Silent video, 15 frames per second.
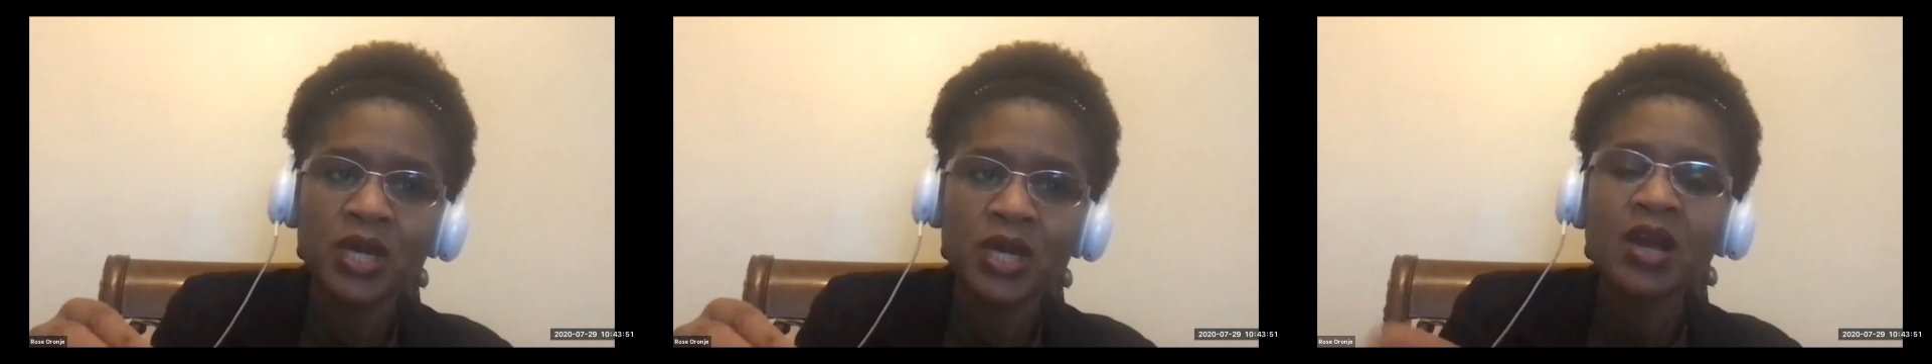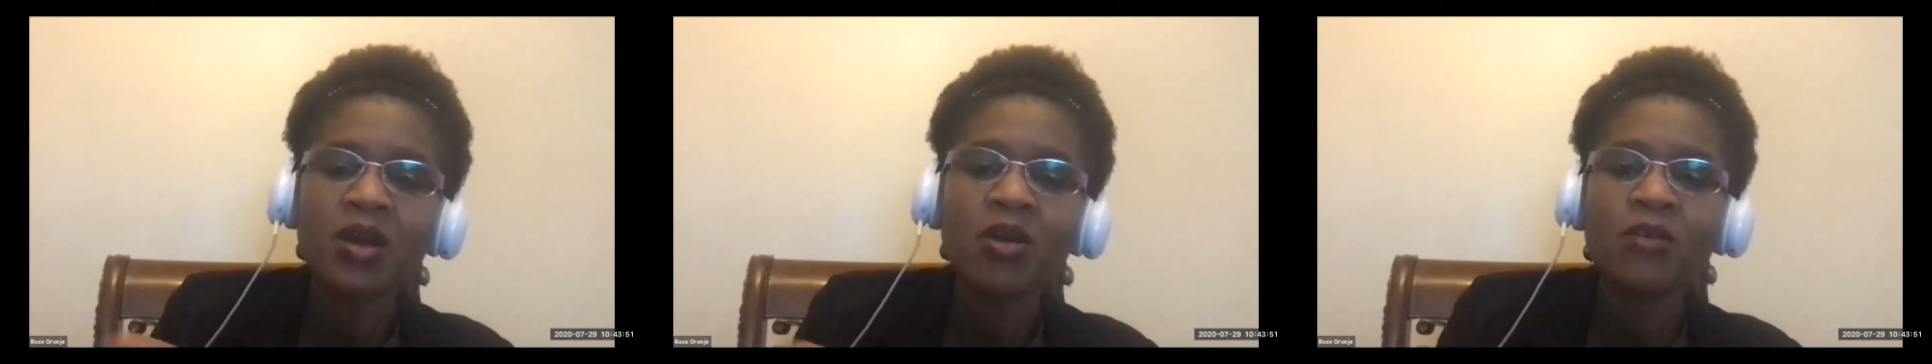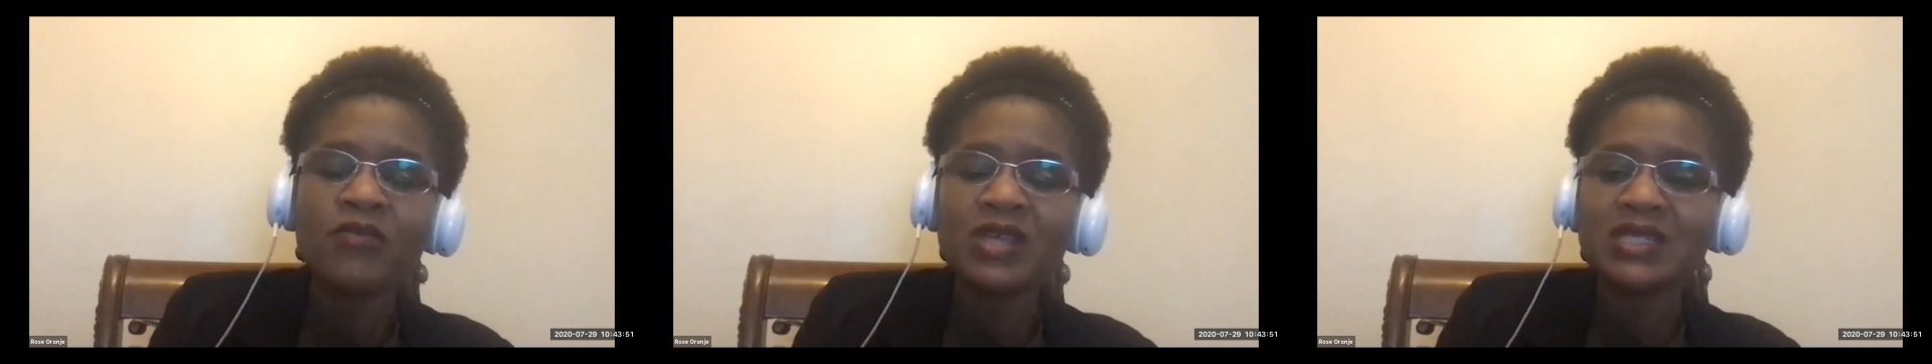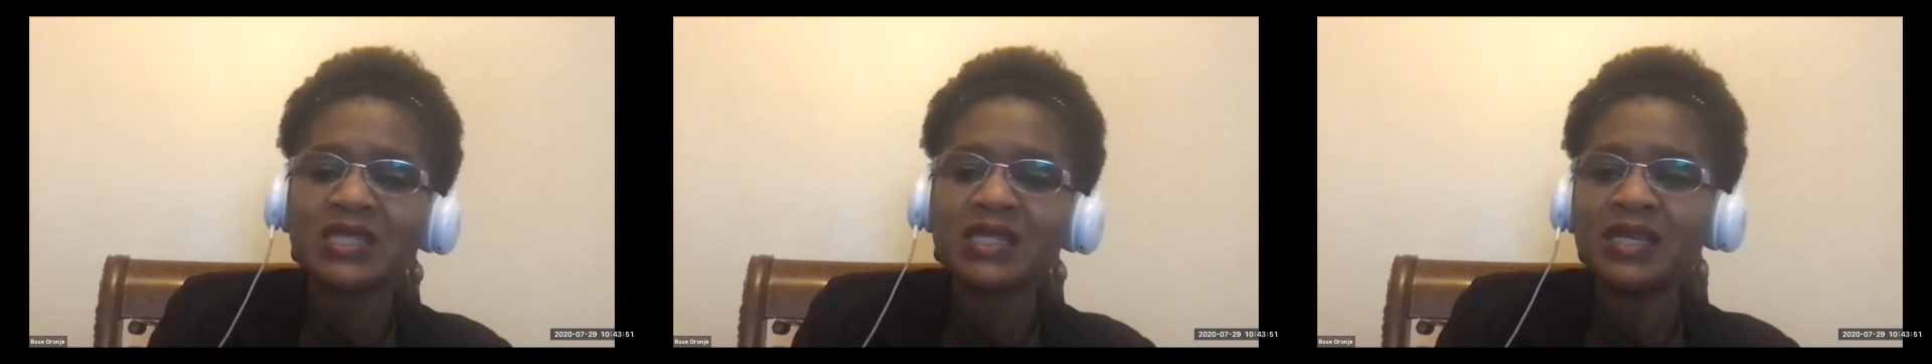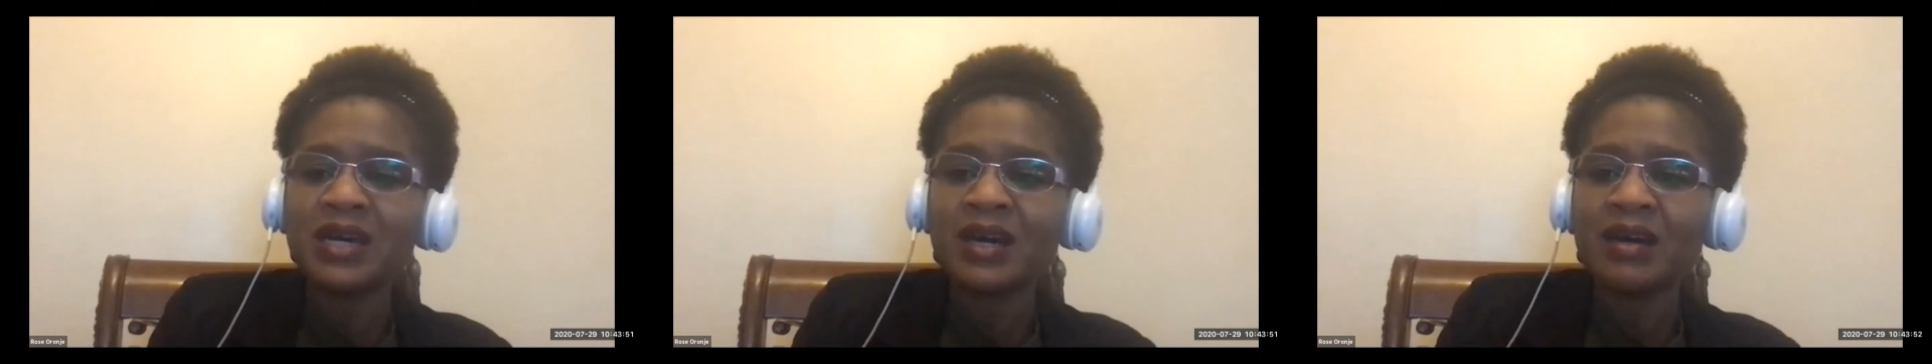
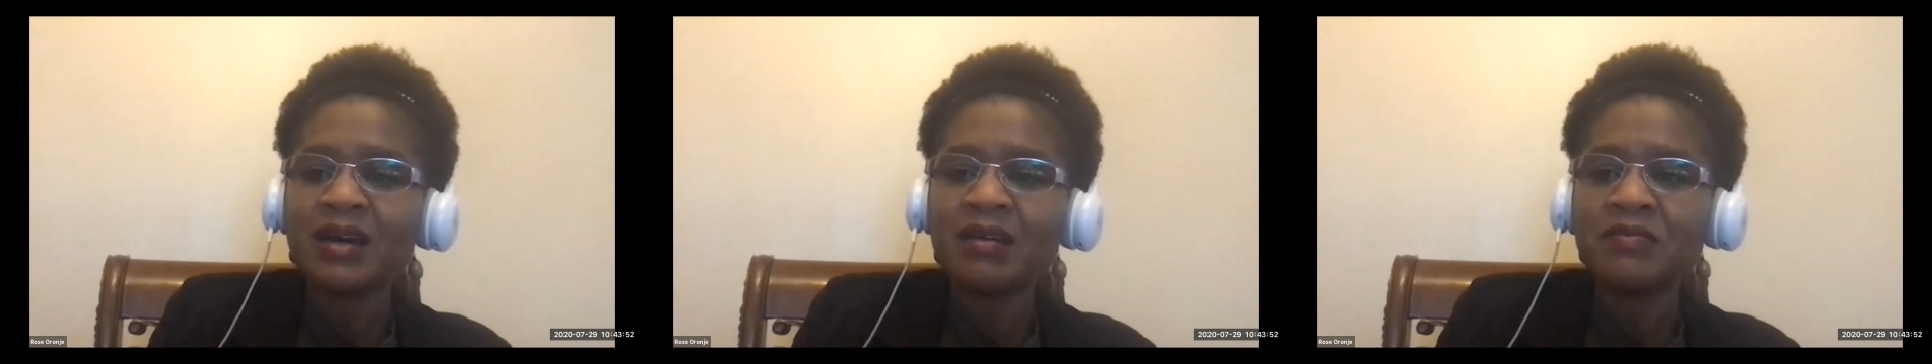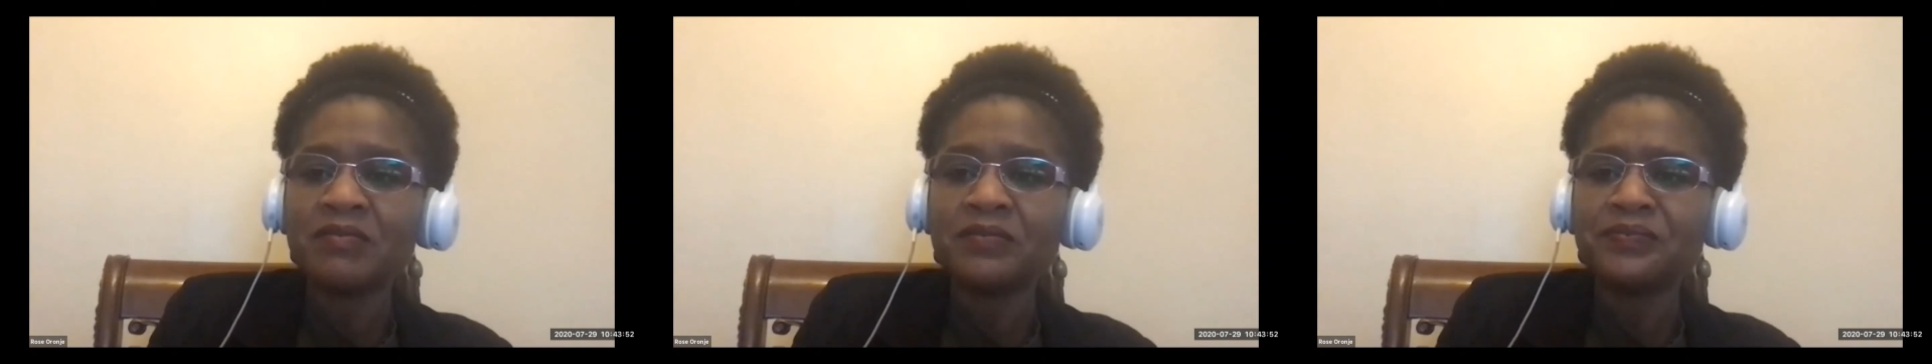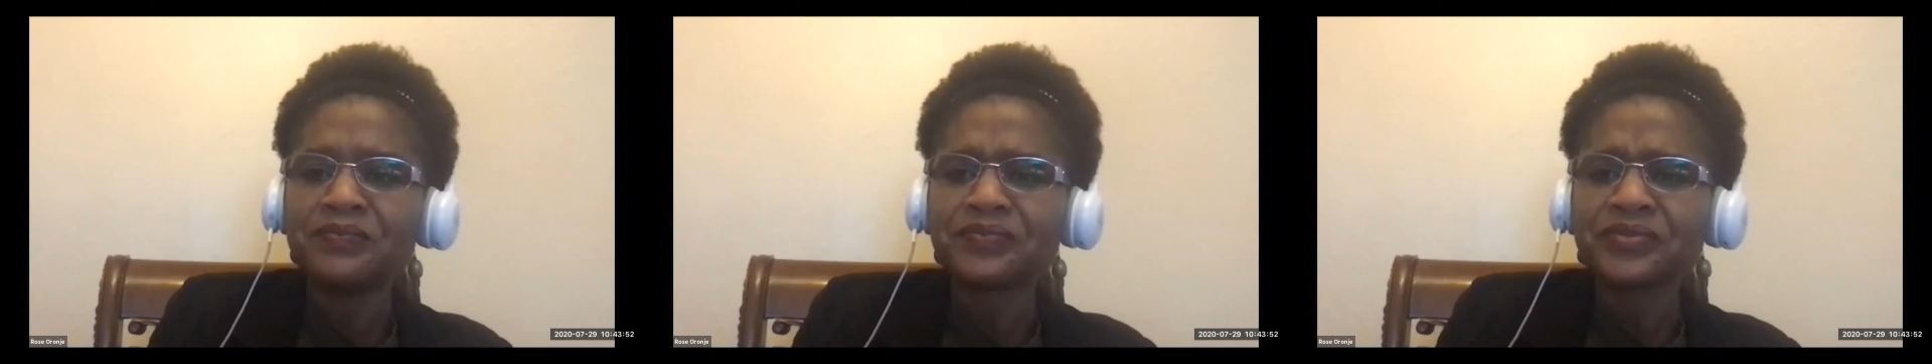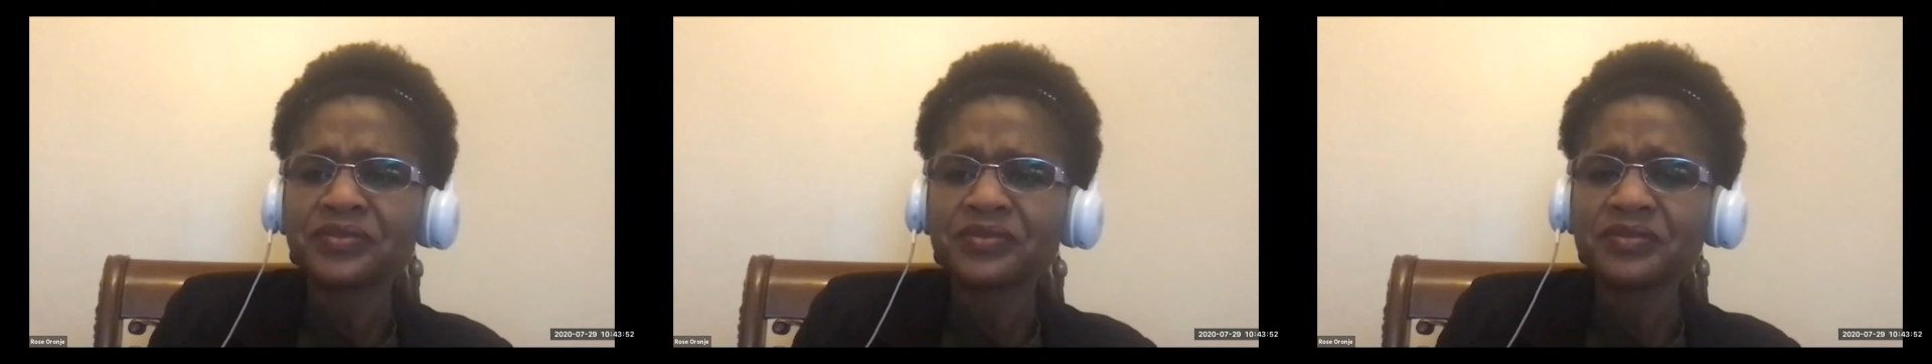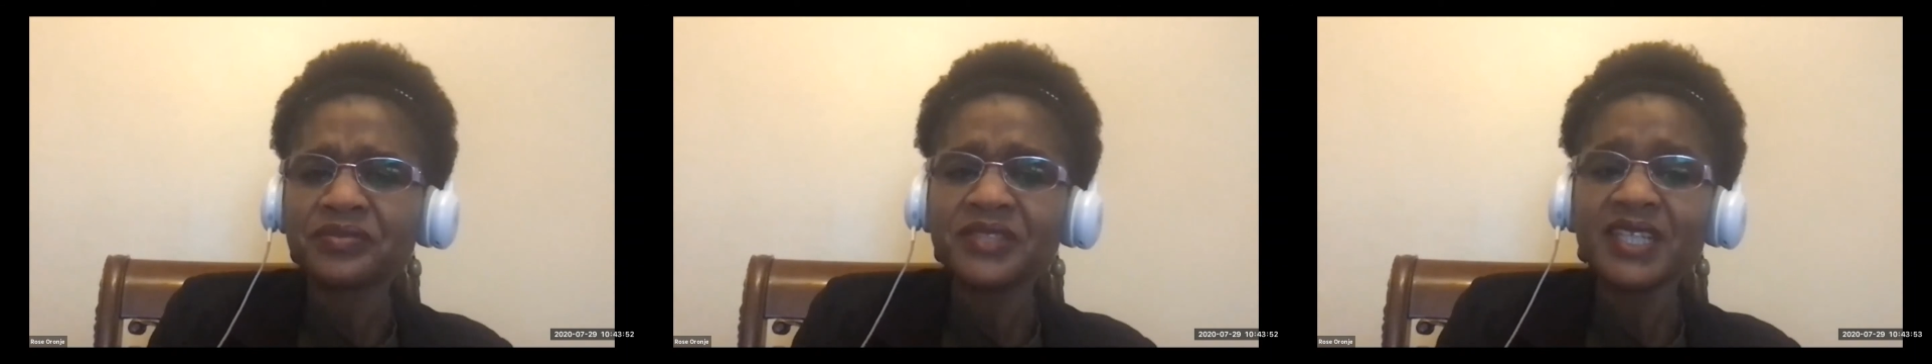Obviously,
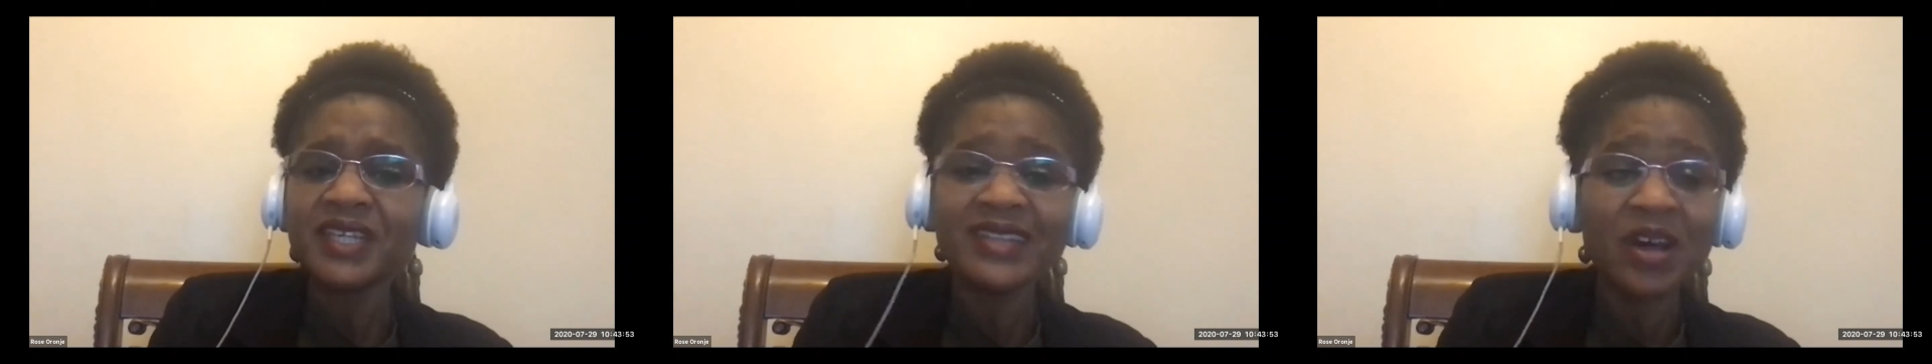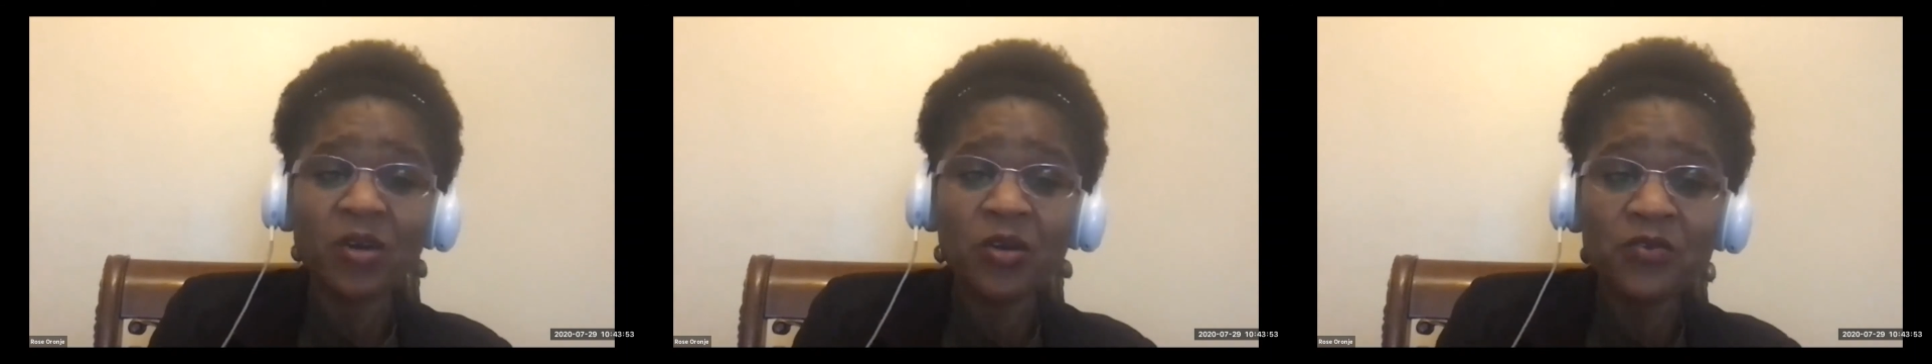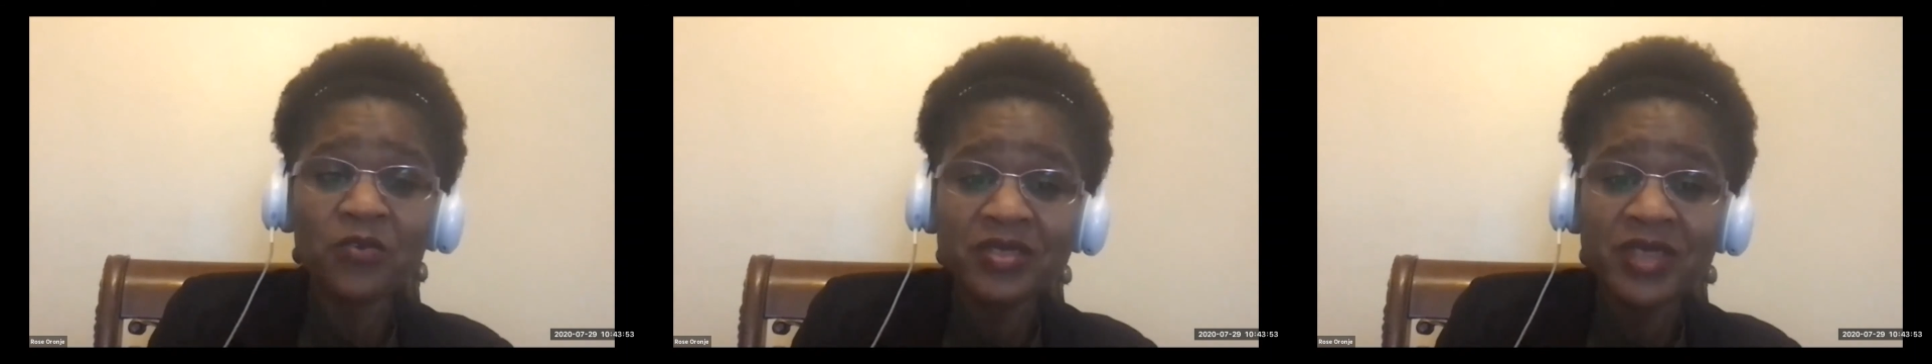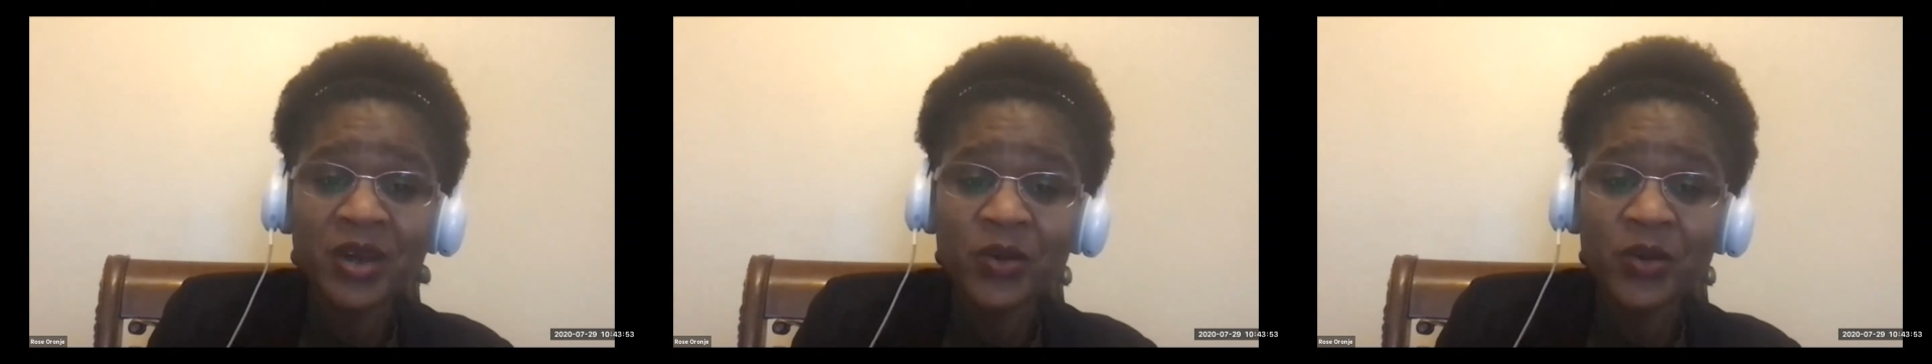there are